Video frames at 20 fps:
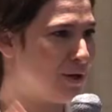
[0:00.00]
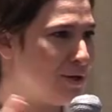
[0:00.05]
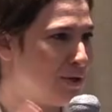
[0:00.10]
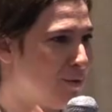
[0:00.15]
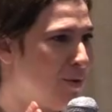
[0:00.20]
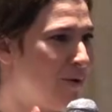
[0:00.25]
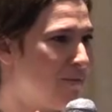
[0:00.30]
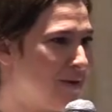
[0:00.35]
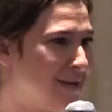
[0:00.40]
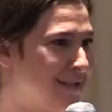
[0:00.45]
or do
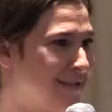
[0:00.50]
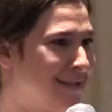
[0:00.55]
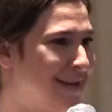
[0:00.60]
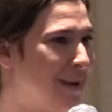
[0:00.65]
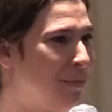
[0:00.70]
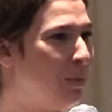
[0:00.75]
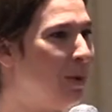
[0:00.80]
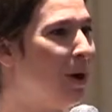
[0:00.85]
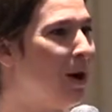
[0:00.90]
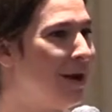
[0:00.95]
you want me to
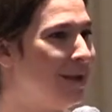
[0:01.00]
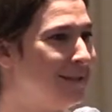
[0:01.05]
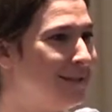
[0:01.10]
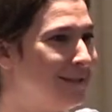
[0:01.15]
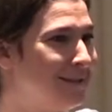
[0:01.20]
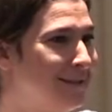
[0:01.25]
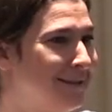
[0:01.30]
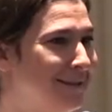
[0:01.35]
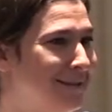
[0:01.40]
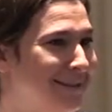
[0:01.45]
stay
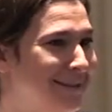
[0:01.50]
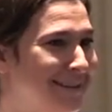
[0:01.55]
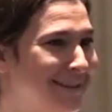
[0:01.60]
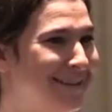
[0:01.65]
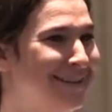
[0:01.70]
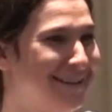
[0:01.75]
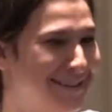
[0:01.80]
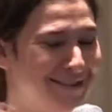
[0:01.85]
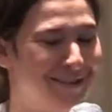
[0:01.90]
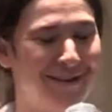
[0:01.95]
put?
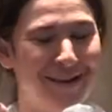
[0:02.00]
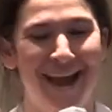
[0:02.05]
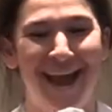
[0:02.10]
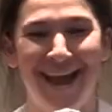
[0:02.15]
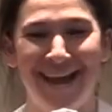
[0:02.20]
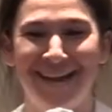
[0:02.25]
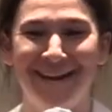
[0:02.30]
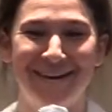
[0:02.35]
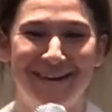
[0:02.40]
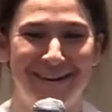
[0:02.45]
It's
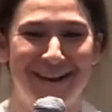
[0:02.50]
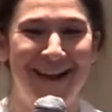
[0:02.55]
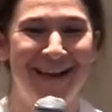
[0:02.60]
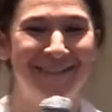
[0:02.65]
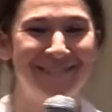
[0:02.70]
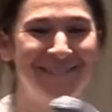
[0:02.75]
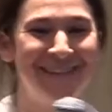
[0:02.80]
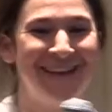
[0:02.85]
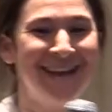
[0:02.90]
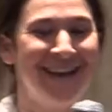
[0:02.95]
okay?
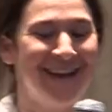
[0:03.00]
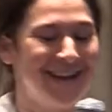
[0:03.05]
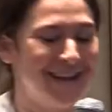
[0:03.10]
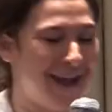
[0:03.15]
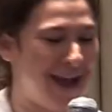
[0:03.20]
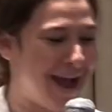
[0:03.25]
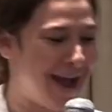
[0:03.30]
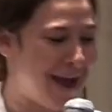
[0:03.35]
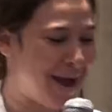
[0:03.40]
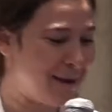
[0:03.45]
Okay.
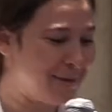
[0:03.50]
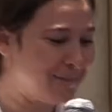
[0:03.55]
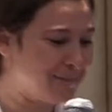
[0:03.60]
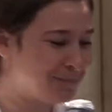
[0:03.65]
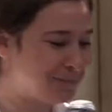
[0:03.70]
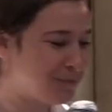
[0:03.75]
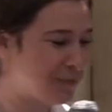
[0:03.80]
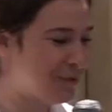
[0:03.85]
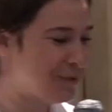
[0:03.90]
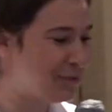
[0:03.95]

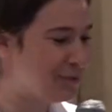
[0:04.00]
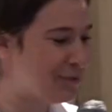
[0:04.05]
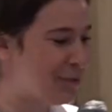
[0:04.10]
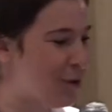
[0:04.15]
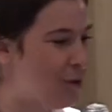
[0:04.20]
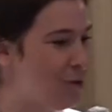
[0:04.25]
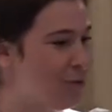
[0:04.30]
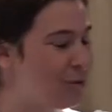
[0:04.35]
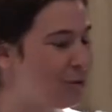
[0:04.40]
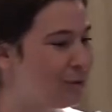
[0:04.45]
Um,
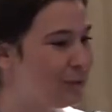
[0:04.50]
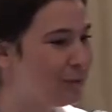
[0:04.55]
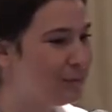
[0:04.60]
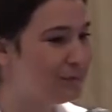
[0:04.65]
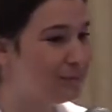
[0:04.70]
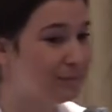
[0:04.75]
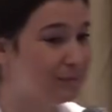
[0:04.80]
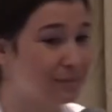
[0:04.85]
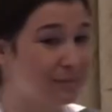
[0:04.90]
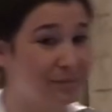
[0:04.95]
so
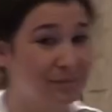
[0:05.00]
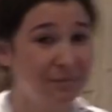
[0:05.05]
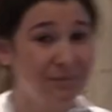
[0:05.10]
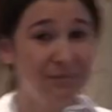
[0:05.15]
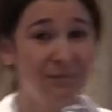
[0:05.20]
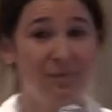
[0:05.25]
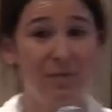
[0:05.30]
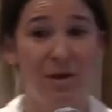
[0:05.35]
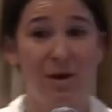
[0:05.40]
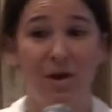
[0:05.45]

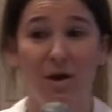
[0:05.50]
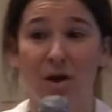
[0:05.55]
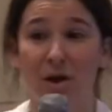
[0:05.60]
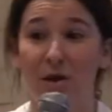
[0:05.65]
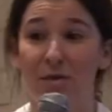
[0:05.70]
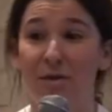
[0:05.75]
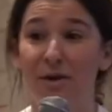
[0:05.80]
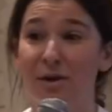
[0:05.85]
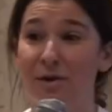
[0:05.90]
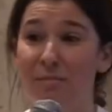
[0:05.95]

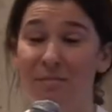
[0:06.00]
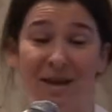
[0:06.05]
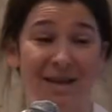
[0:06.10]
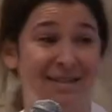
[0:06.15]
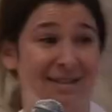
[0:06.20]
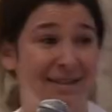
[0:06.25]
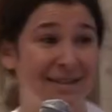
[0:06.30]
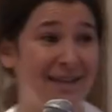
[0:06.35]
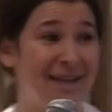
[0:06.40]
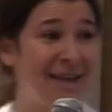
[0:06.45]
there are
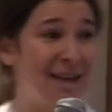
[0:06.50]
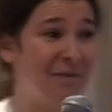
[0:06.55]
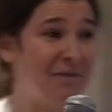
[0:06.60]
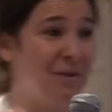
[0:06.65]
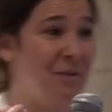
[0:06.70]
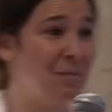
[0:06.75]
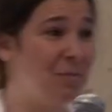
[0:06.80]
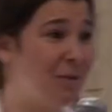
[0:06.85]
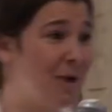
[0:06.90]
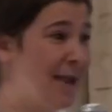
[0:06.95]
basically,
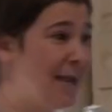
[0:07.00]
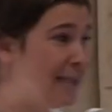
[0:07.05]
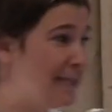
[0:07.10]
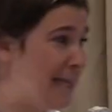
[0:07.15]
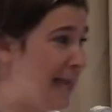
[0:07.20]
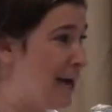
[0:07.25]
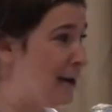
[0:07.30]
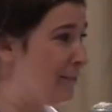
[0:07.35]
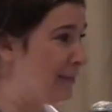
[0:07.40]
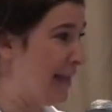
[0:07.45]
if you break
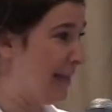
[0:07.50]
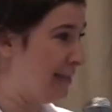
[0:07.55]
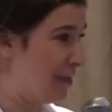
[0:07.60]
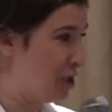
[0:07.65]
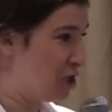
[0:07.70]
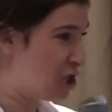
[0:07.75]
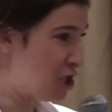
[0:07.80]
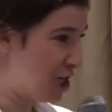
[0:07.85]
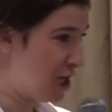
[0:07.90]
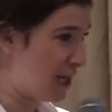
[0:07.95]
down like
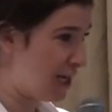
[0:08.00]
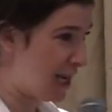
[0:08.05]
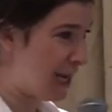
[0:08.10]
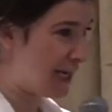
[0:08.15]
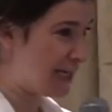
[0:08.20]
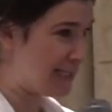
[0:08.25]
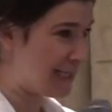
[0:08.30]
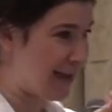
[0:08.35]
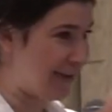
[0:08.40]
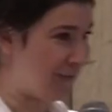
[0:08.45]
the
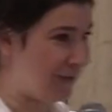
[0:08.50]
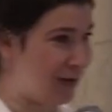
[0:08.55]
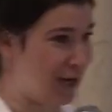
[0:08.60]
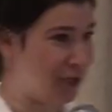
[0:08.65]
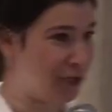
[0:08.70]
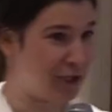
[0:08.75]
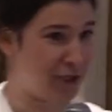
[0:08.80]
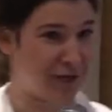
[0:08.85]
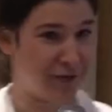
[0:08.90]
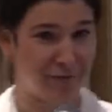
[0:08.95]
cheating
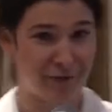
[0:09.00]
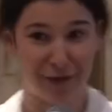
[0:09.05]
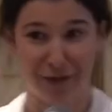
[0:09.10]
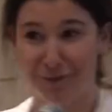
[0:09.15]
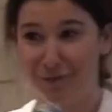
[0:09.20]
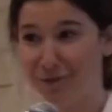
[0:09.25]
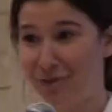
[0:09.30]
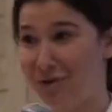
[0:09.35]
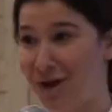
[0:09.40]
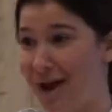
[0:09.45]
definition of what
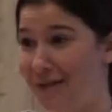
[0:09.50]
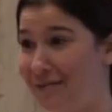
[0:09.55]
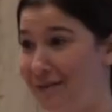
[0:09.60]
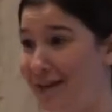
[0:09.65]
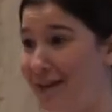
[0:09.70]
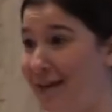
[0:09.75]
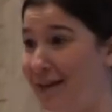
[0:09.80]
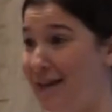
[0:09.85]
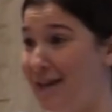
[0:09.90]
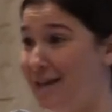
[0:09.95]
human
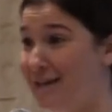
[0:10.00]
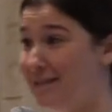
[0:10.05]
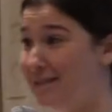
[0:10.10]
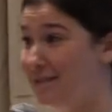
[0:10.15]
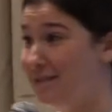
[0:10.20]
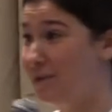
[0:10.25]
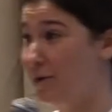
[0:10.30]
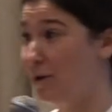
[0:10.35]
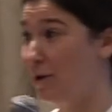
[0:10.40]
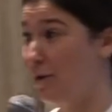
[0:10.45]
trafficking
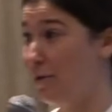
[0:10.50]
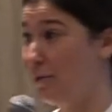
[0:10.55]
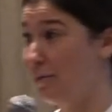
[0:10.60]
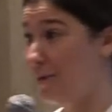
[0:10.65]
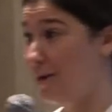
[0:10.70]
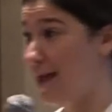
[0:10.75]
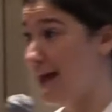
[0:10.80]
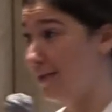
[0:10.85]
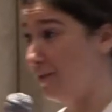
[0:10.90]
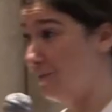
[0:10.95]
is, there are
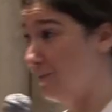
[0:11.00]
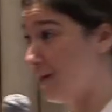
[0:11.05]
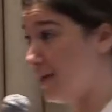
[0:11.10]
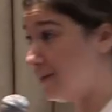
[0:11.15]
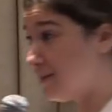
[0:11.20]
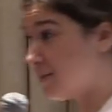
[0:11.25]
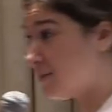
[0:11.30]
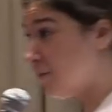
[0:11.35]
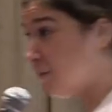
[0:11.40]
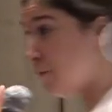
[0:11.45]
three
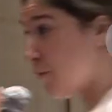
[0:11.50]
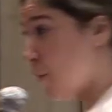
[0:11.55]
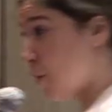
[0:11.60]
elements,